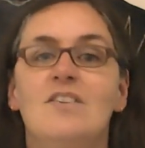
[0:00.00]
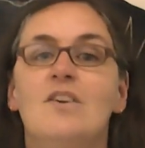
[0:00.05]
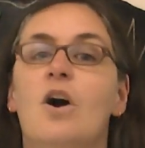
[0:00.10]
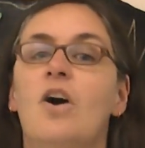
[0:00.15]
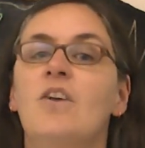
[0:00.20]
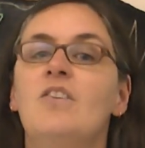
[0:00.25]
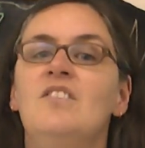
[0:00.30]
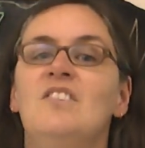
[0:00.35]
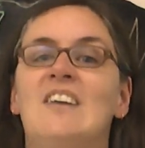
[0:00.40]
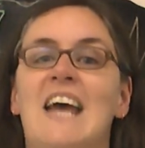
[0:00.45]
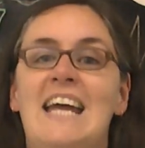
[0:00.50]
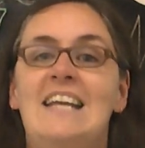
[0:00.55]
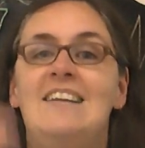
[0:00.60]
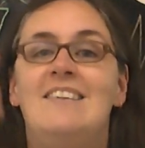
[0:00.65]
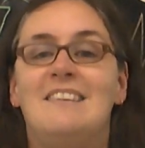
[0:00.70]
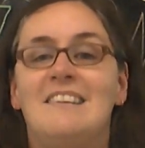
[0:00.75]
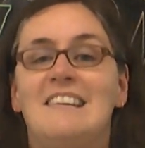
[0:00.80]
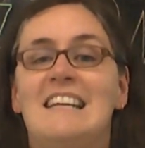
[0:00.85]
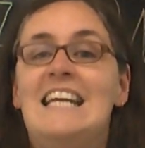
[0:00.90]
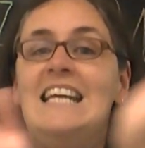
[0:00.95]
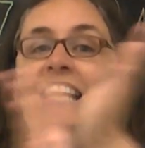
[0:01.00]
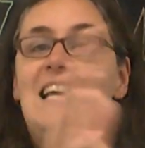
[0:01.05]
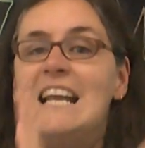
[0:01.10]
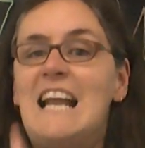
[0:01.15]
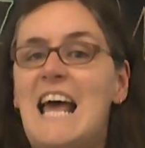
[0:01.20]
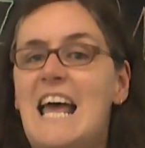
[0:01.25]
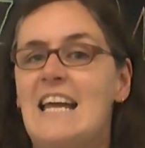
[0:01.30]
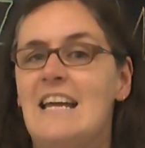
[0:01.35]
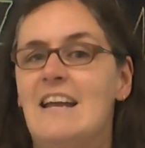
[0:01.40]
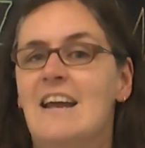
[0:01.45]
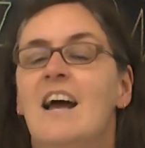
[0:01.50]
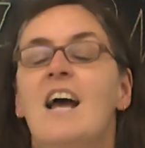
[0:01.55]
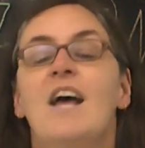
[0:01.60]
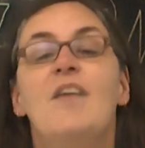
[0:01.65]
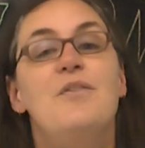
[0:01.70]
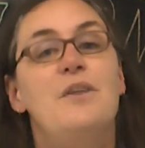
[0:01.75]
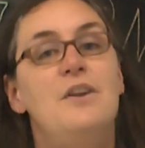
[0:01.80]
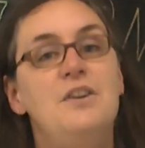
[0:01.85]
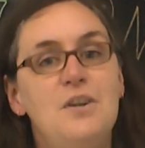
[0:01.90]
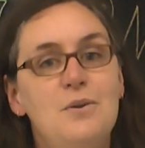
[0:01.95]
contains the DNA.
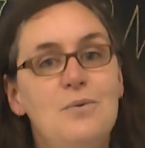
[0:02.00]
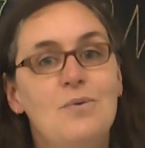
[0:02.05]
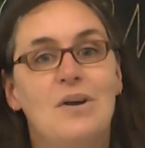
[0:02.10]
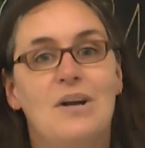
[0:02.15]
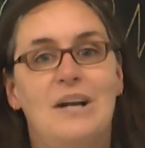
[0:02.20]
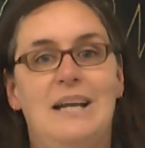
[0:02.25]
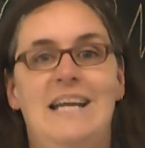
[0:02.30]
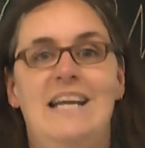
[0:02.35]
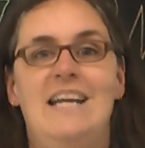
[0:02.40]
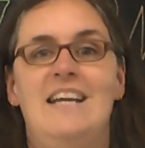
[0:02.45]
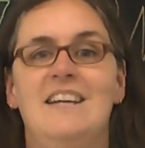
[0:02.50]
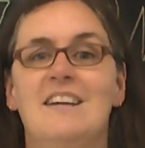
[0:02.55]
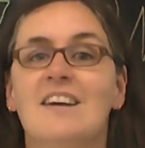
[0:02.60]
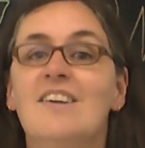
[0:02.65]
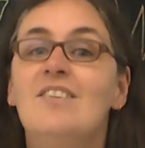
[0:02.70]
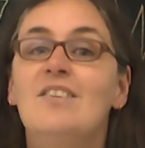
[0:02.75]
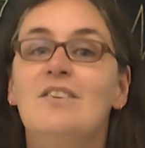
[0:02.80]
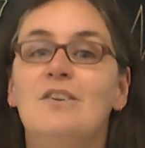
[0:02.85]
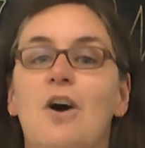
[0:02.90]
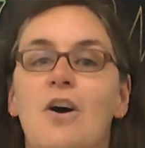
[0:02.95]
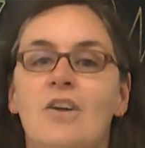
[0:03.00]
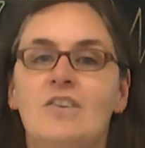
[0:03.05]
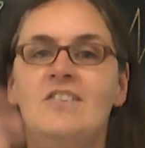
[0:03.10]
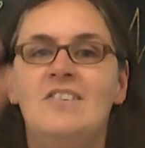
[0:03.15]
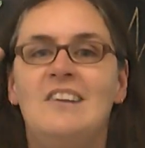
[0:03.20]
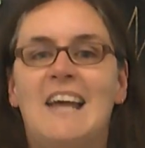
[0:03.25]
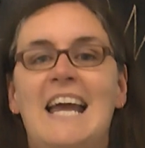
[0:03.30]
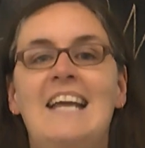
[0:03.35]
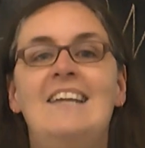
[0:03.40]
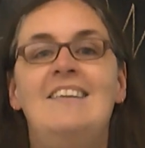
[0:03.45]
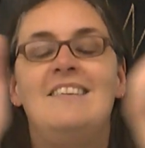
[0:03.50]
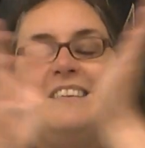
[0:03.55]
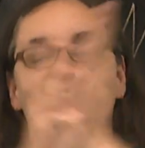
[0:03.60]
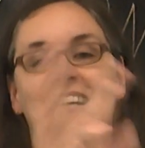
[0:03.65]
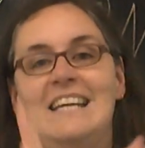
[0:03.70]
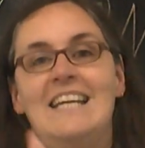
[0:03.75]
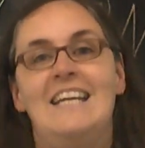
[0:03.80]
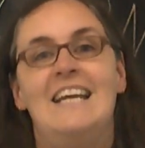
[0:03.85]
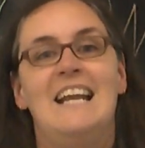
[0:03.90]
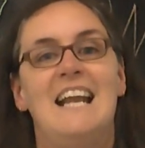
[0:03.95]
The nucleus contains the
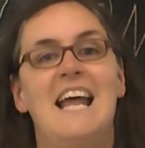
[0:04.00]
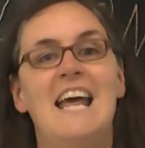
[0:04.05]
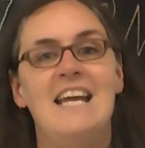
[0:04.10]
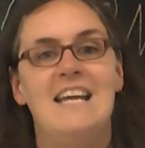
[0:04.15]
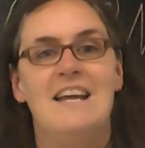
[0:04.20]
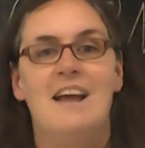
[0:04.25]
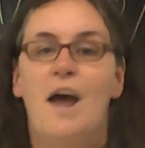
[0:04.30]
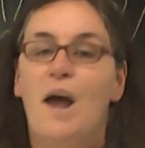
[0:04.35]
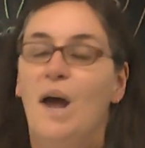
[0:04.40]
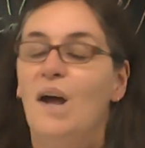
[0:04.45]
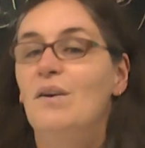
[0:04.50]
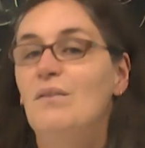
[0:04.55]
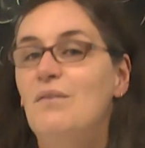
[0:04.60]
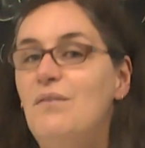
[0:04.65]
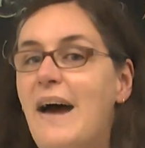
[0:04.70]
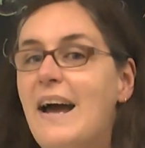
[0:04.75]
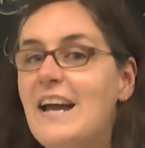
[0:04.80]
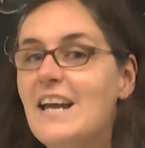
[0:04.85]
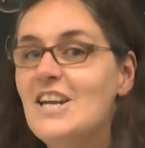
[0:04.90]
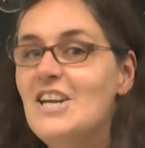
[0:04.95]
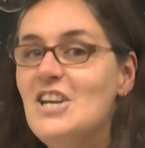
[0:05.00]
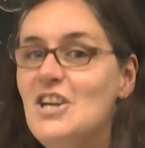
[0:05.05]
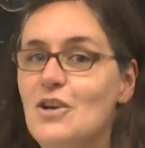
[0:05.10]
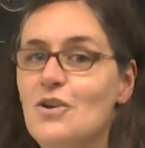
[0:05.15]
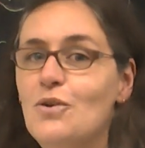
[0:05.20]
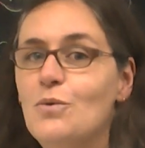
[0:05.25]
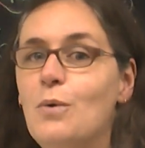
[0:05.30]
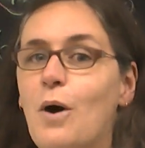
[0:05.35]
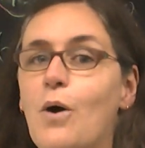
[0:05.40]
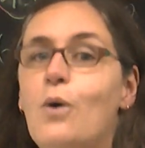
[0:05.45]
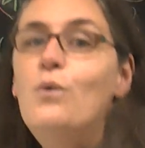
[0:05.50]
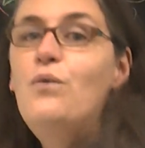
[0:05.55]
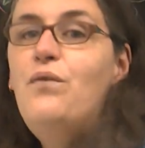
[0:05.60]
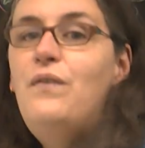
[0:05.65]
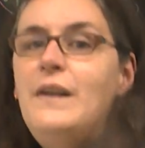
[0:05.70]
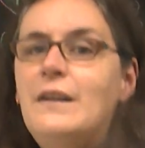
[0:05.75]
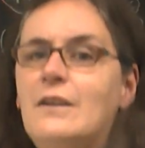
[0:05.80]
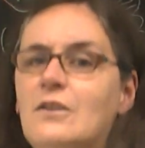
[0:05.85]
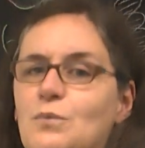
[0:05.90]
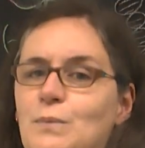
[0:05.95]
DNA. Vacuole
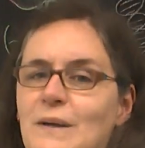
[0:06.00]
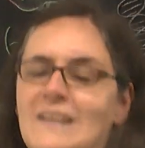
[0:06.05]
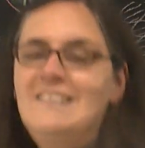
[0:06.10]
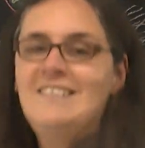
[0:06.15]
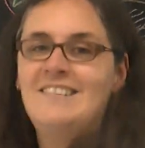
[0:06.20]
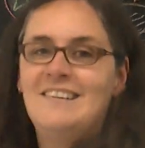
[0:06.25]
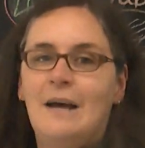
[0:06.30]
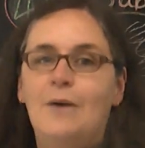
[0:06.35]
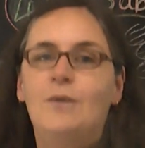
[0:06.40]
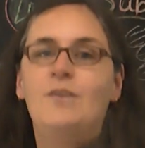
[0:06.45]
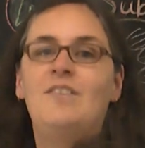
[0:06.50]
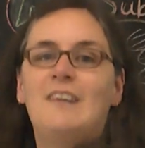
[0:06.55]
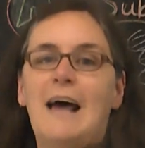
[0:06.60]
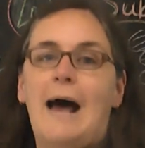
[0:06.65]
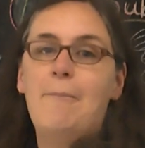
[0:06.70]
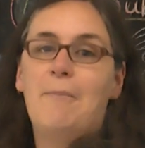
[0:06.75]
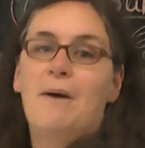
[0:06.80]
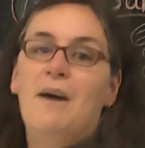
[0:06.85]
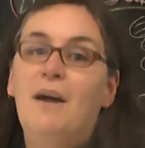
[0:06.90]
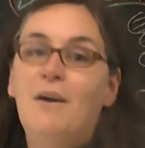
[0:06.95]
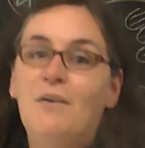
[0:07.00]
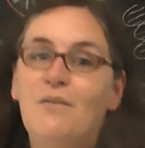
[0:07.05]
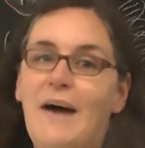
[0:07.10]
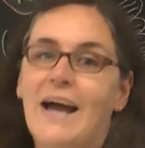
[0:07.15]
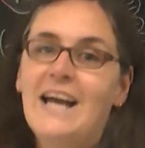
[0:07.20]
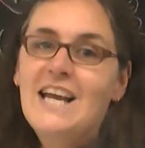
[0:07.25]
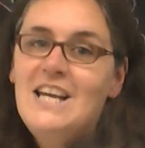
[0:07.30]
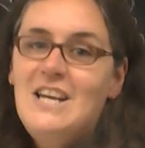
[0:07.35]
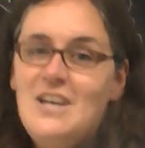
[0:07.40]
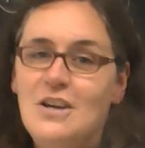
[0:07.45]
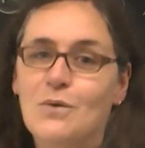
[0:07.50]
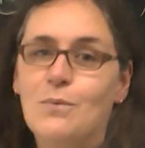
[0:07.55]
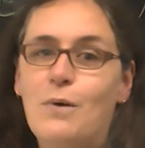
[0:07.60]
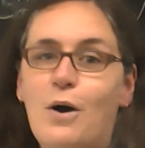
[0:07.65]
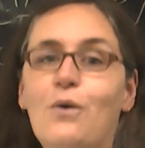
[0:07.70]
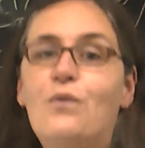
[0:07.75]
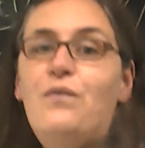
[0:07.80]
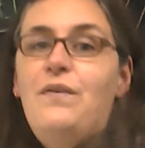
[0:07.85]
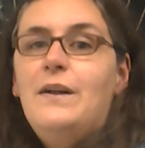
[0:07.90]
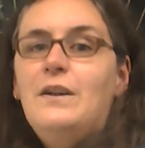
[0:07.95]
filled with cell sap.
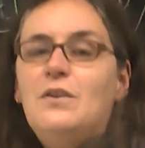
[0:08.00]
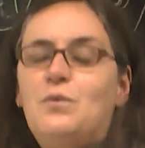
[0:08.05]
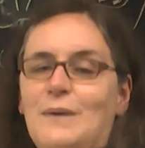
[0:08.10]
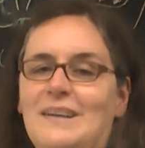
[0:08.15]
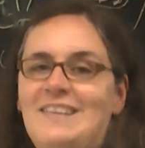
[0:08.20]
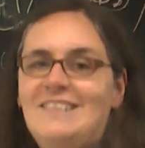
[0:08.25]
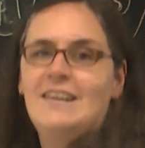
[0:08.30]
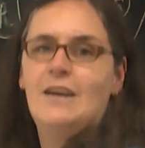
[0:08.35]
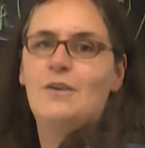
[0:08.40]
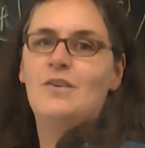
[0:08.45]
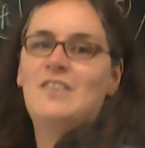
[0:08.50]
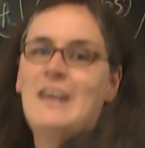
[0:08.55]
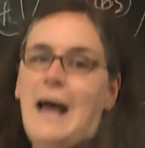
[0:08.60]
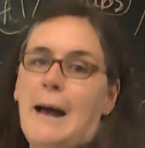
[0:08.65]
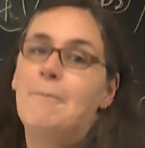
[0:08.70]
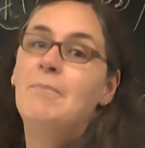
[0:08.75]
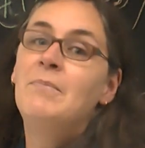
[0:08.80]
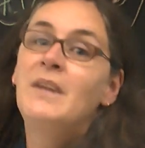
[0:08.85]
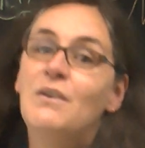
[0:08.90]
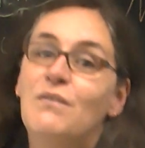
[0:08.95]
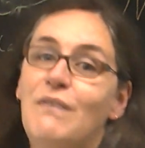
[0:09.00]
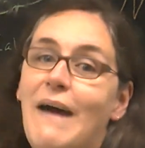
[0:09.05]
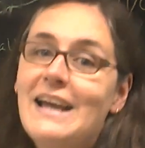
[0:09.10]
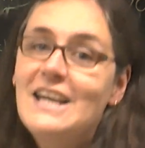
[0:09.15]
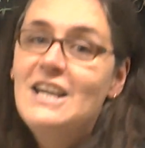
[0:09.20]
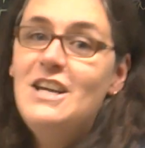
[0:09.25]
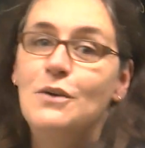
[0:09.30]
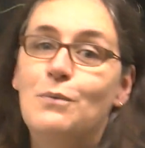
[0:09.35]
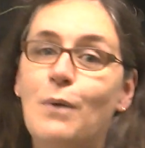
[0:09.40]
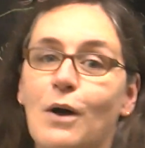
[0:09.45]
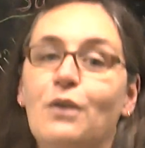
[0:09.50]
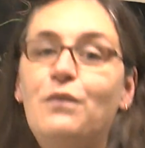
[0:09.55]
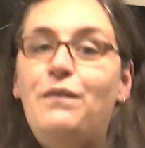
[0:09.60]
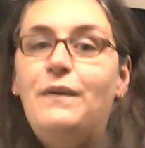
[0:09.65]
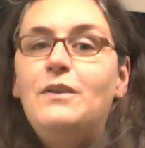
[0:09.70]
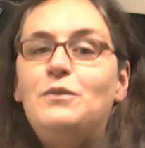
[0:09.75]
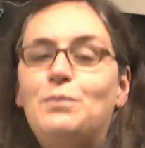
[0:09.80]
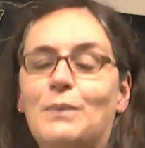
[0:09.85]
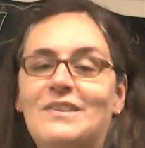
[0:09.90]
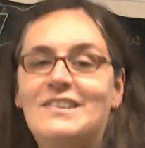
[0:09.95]
Vacuole filled with cell sap. Vacuole
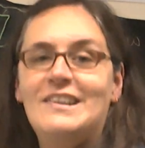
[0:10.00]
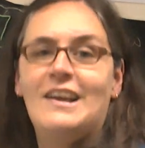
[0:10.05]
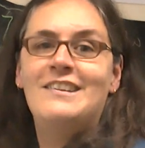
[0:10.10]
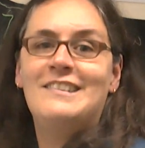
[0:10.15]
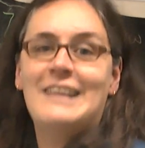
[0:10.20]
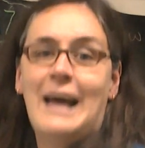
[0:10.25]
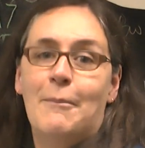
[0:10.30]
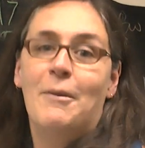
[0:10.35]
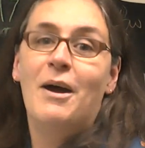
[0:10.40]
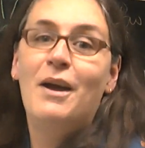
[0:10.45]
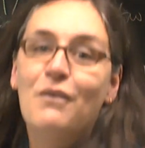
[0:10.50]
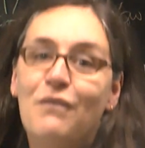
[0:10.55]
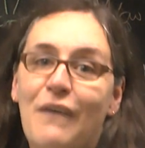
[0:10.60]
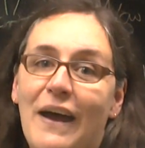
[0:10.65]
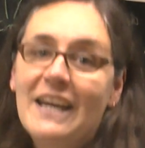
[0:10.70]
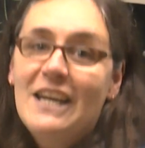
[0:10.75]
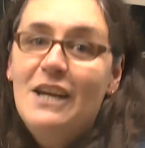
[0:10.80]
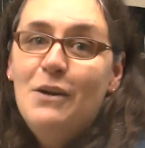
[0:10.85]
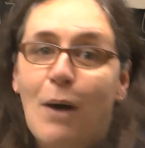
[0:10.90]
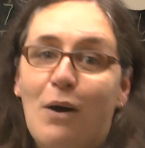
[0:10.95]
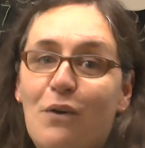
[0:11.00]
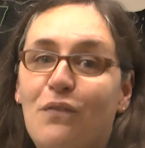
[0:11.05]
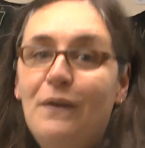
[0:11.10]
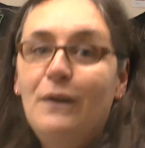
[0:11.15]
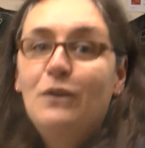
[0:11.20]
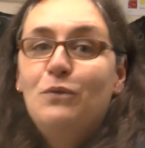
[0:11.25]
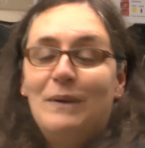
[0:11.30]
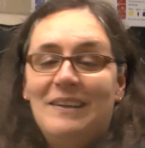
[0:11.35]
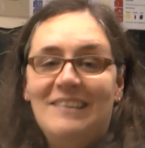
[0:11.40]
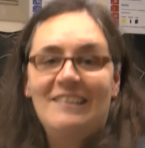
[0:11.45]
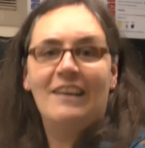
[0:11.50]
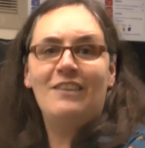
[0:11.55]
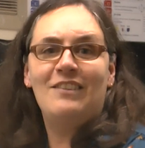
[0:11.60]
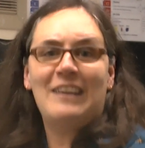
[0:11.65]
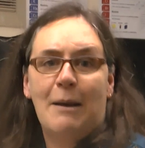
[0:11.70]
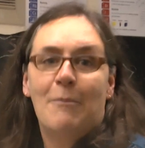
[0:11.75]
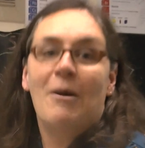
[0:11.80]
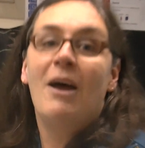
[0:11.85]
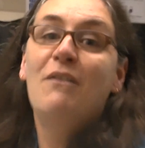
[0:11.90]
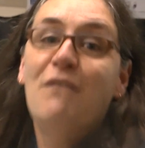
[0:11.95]
filled with cell sap. Vacuole filled with cell
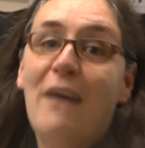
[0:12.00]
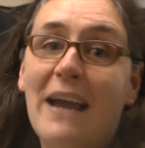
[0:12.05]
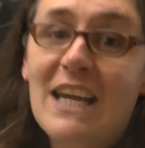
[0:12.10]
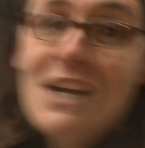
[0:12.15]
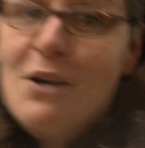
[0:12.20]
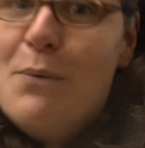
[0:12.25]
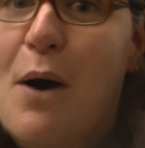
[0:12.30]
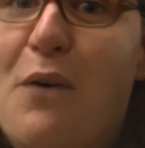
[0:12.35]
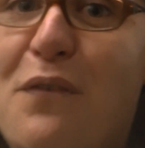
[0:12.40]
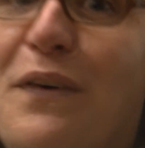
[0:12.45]
sap. Vacuole